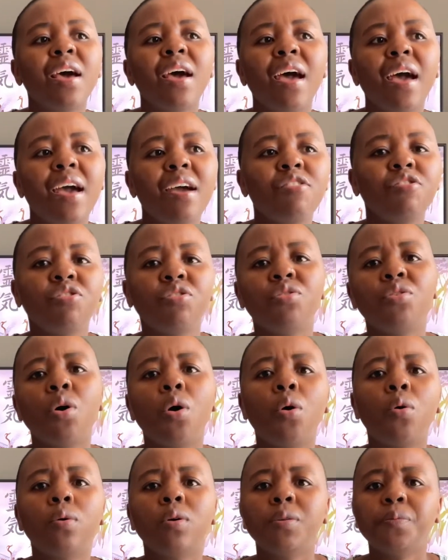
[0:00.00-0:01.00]
And you
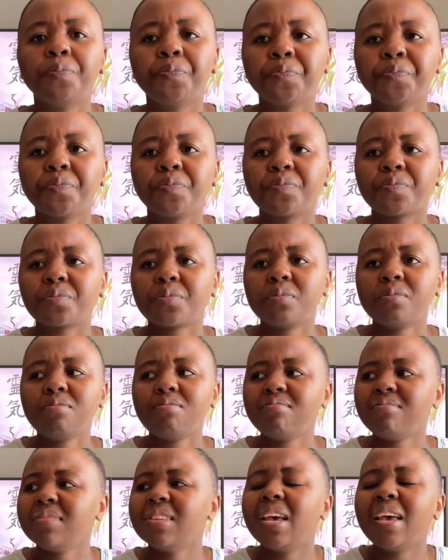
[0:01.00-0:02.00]
know,
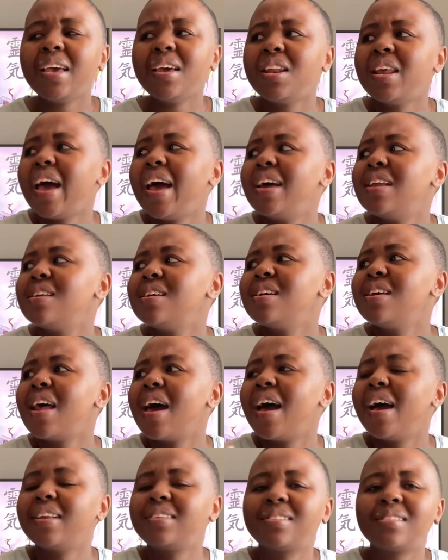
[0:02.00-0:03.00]
it
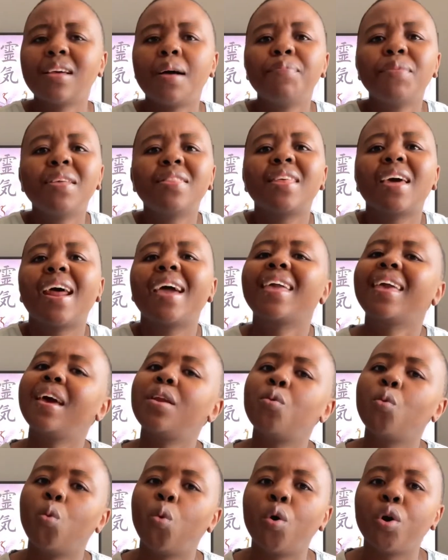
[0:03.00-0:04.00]
had something that I
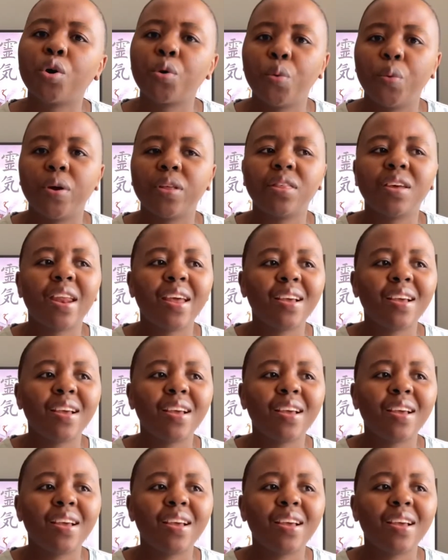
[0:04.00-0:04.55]
can work with.